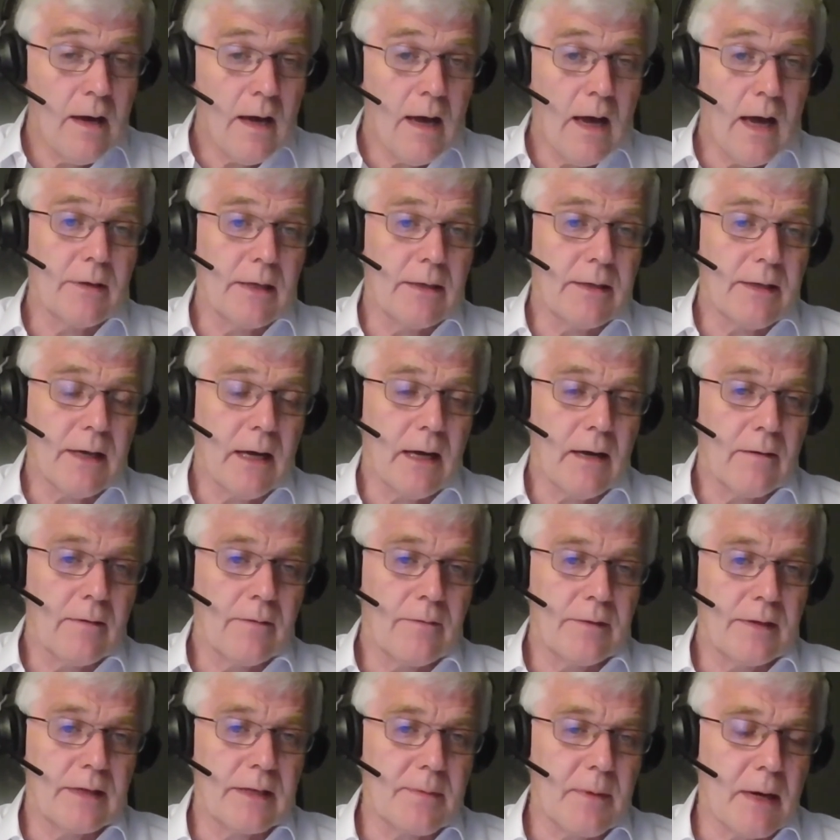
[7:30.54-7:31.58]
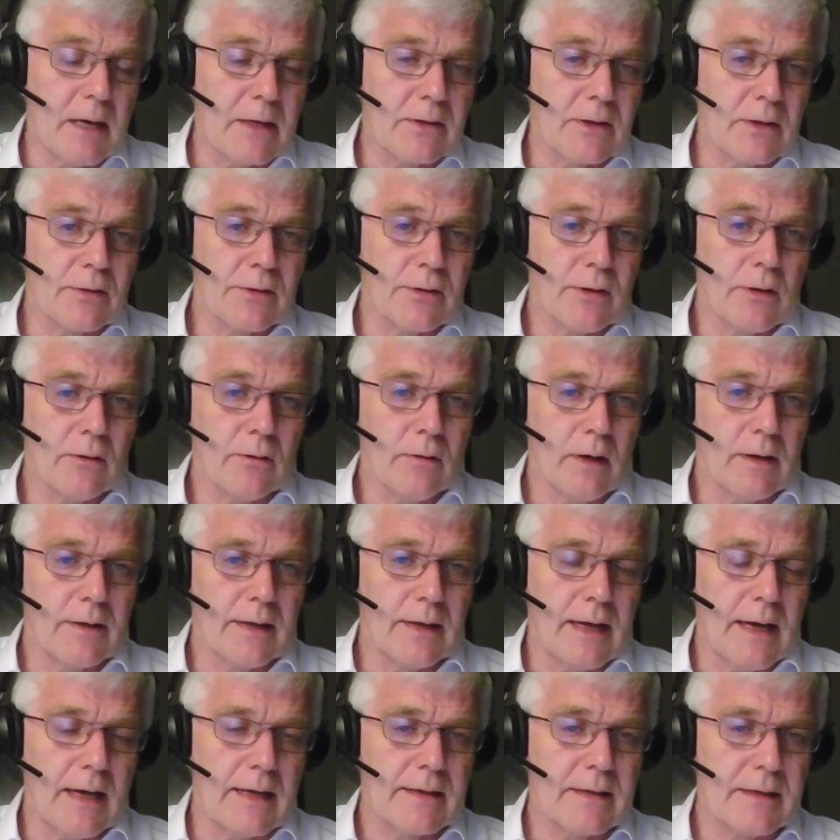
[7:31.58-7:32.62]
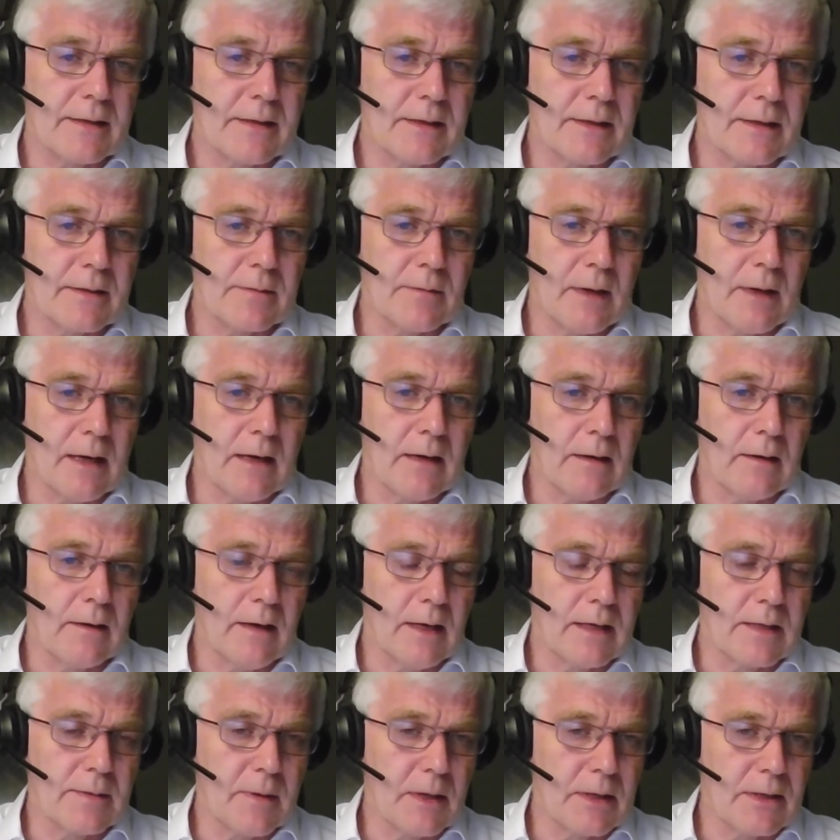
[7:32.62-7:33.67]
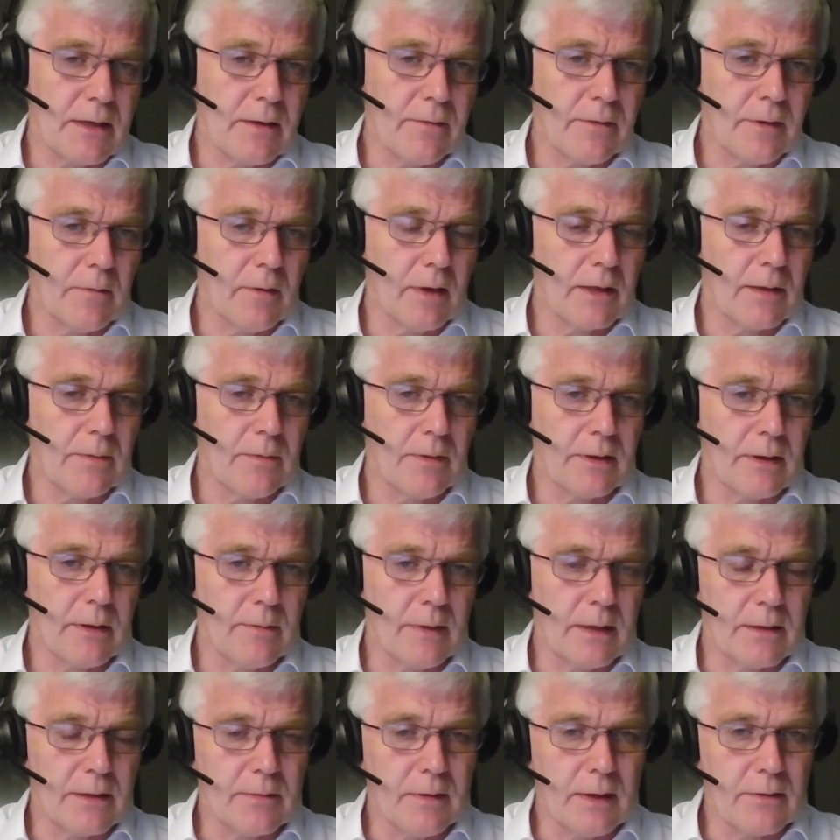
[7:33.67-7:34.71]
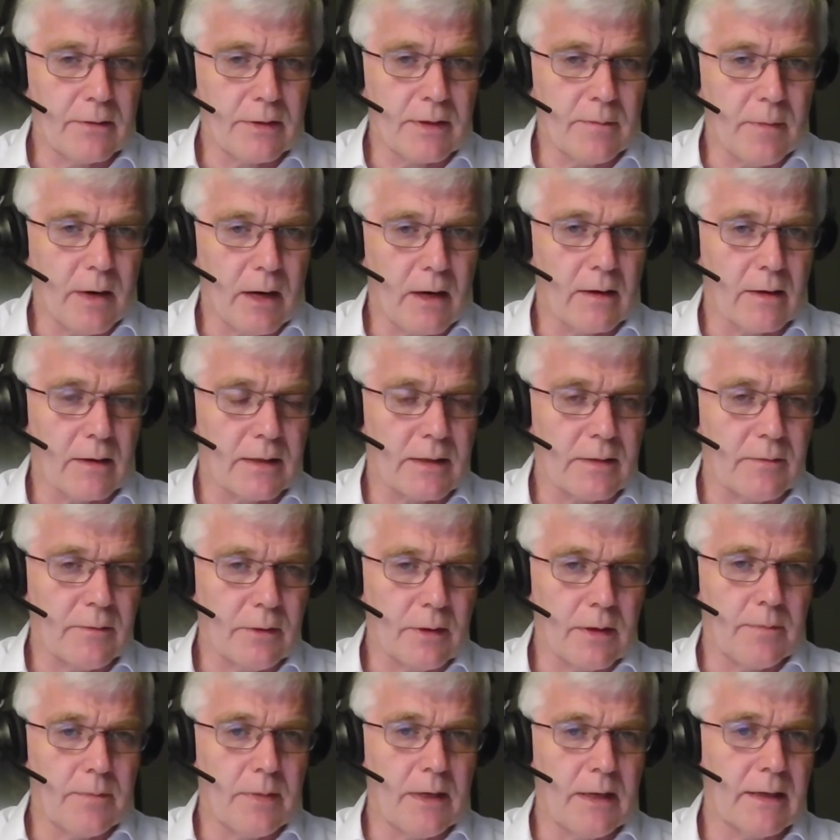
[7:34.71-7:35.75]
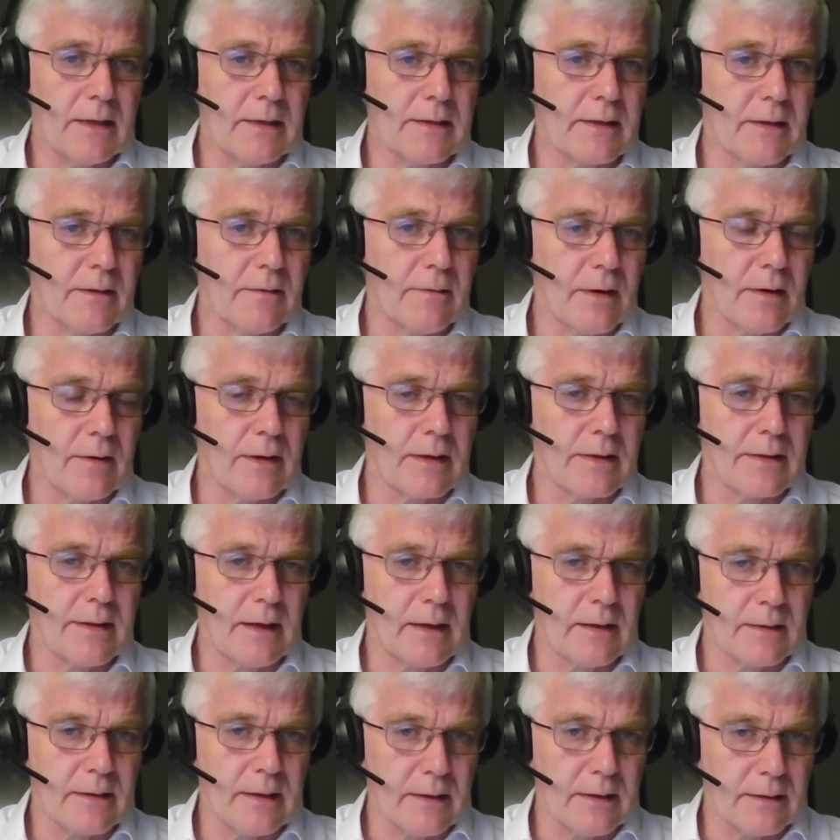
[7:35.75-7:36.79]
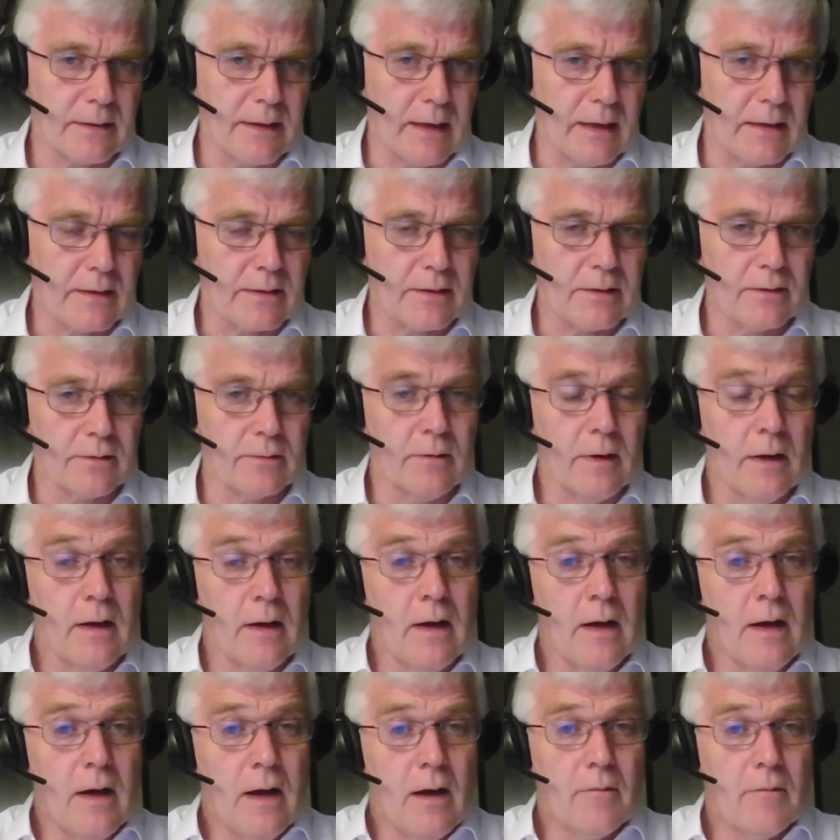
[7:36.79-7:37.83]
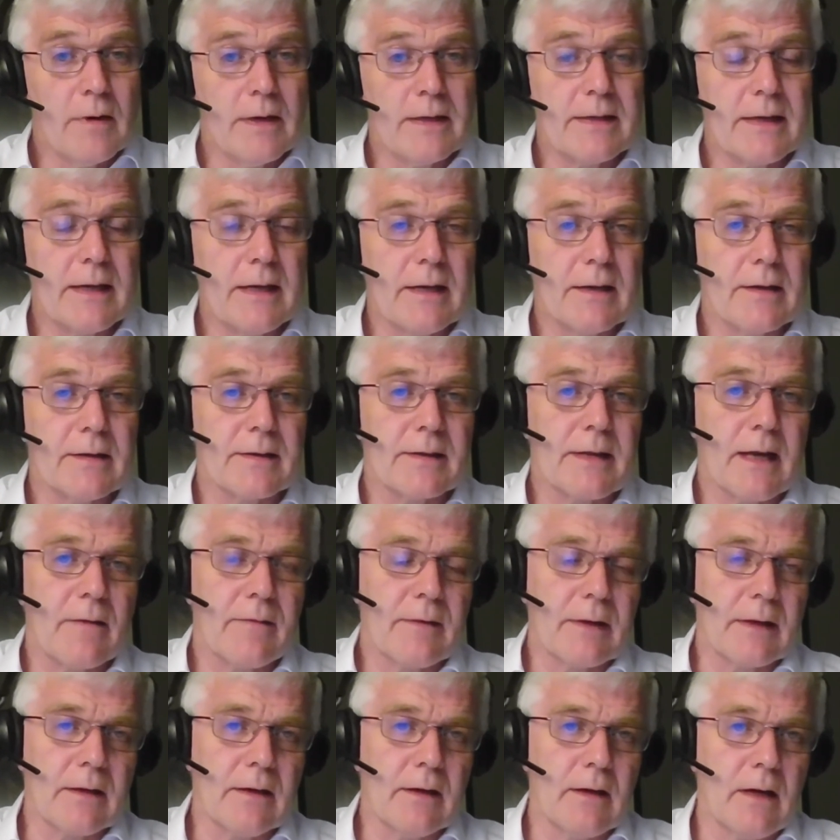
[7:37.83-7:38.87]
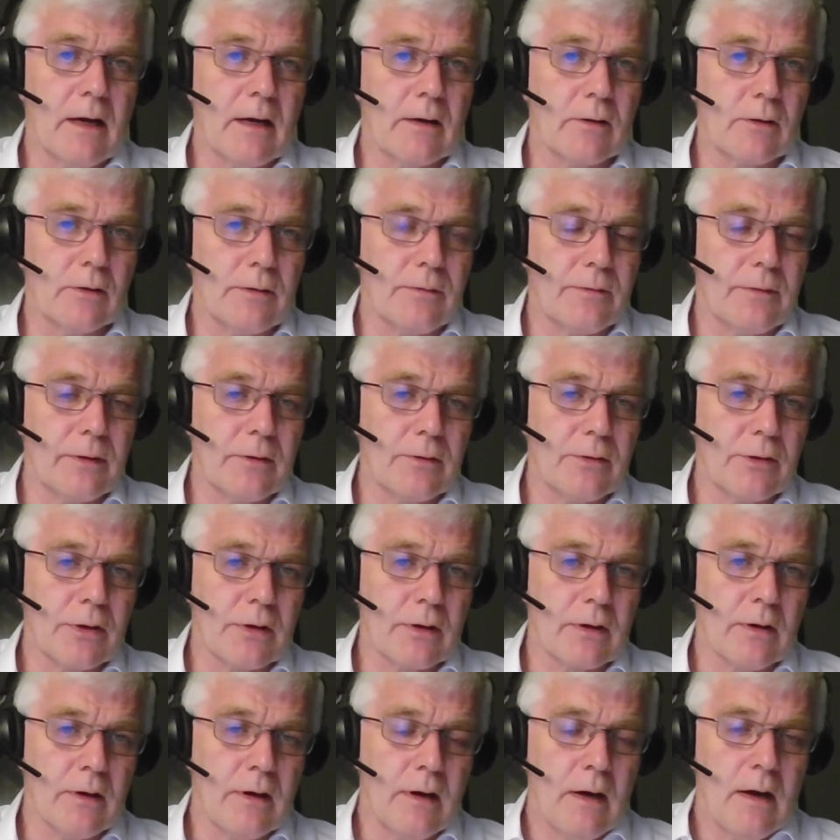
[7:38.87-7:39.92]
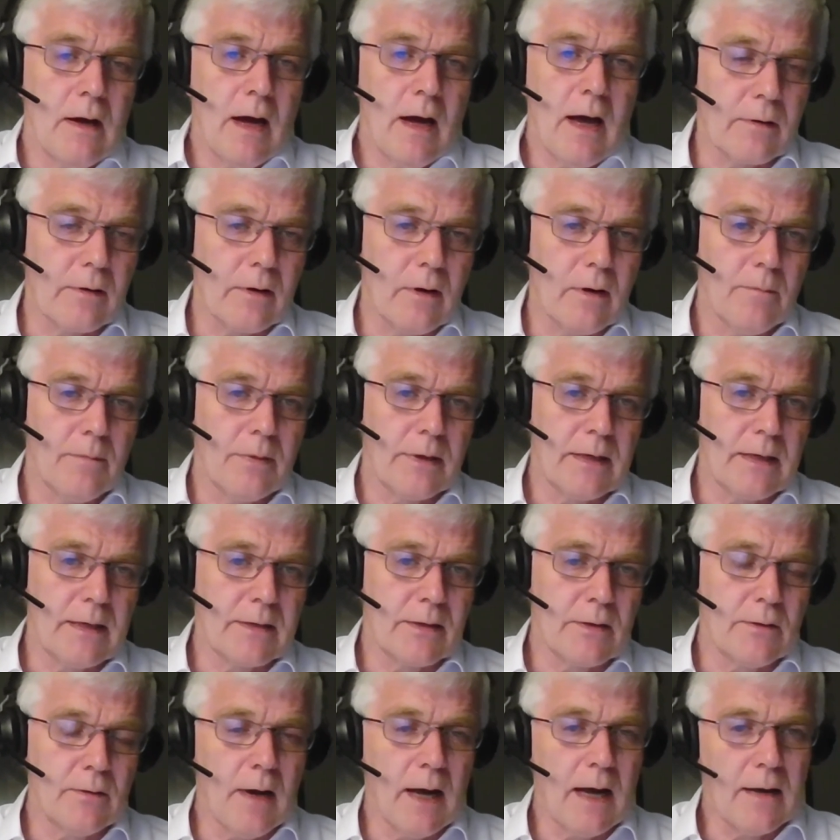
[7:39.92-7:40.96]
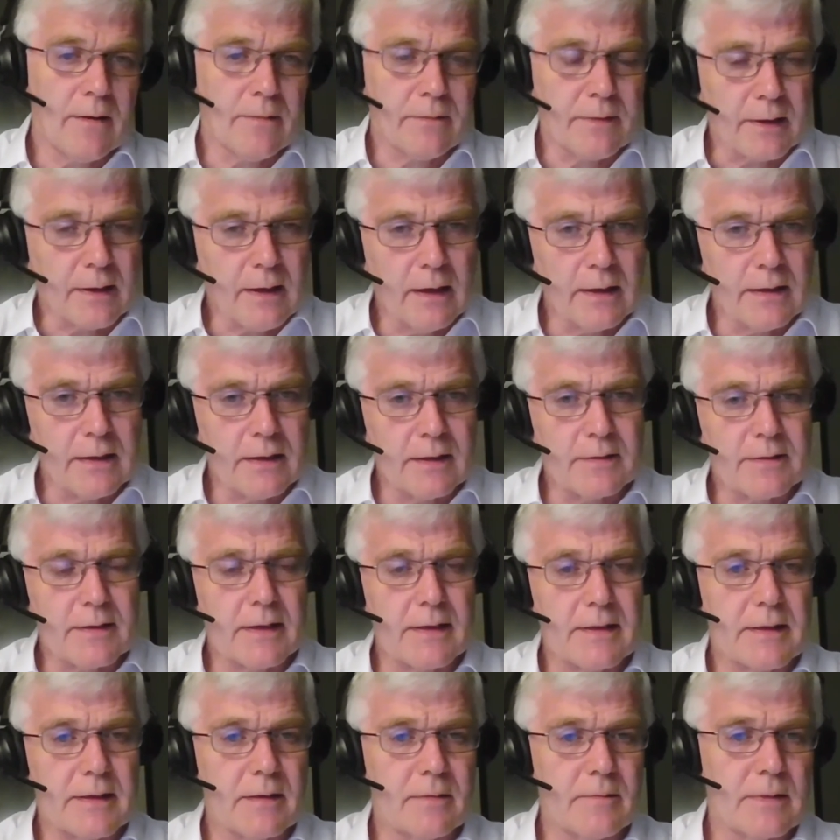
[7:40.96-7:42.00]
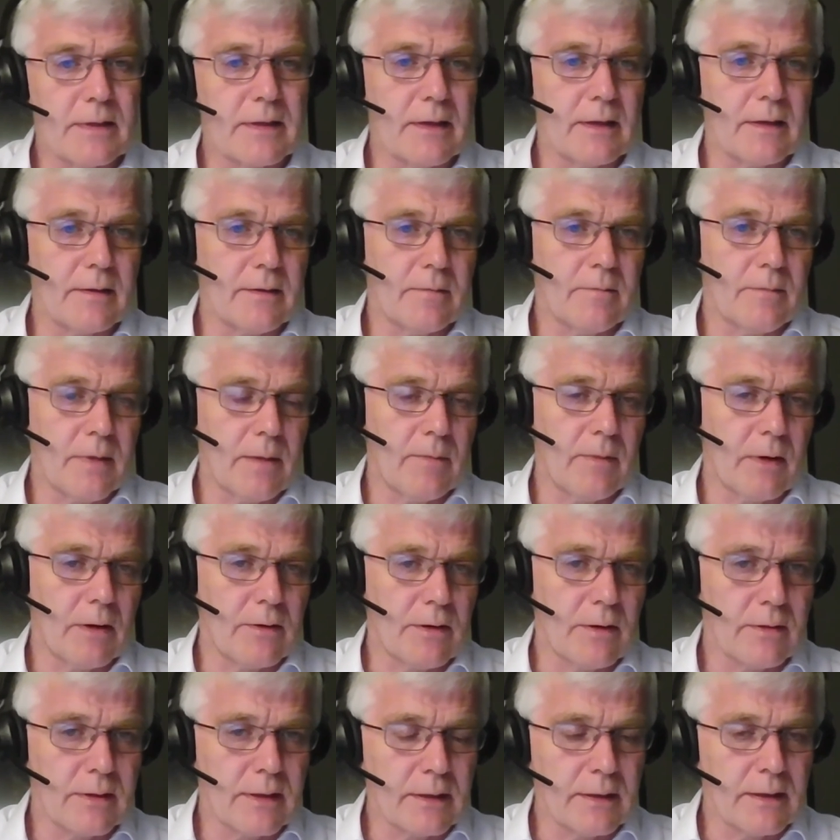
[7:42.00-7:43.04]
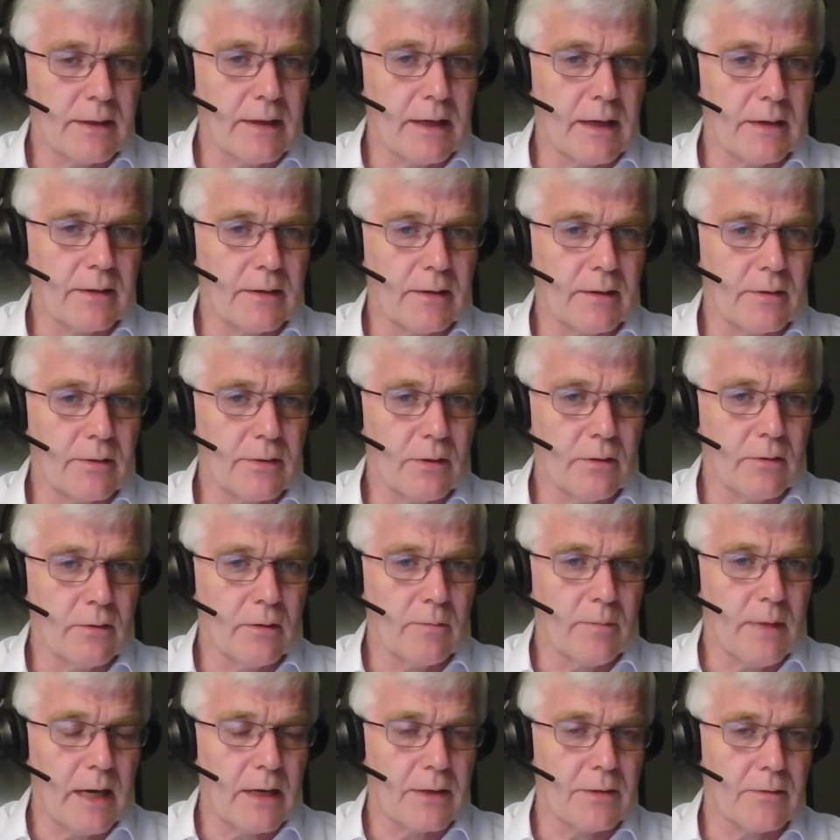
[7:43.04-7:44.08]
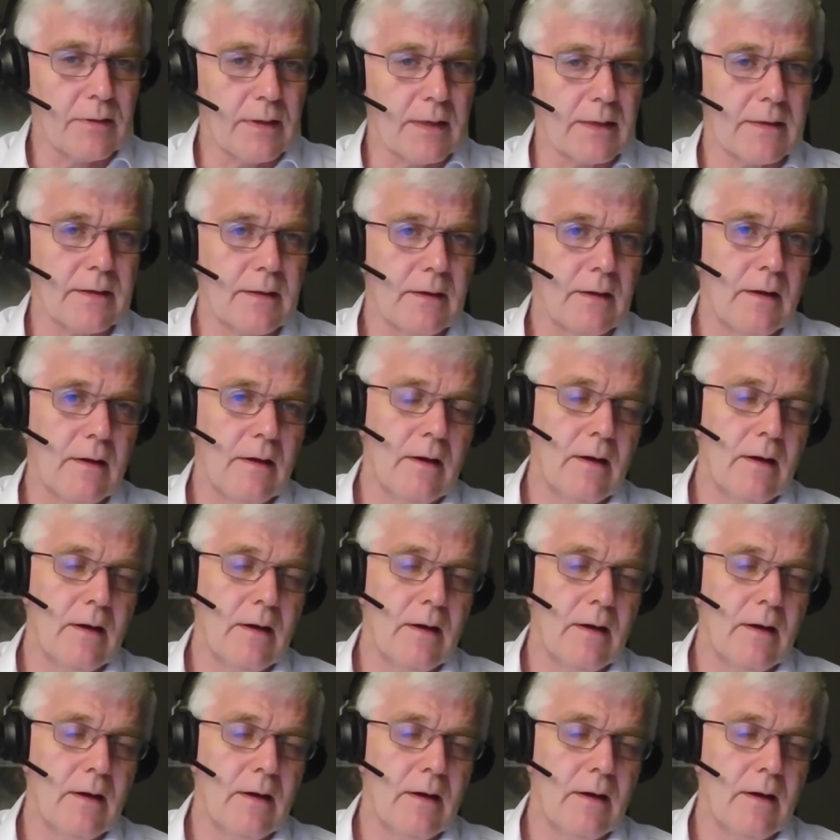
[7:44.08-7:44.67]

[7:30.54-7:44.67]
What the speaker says: You need to have dispatch control on the assets as well, especially if you want to put them into energy markets, avoid peaks and various things like that. So we see it as having a good future for companies who have the kind of systems that people are using today to control batteries.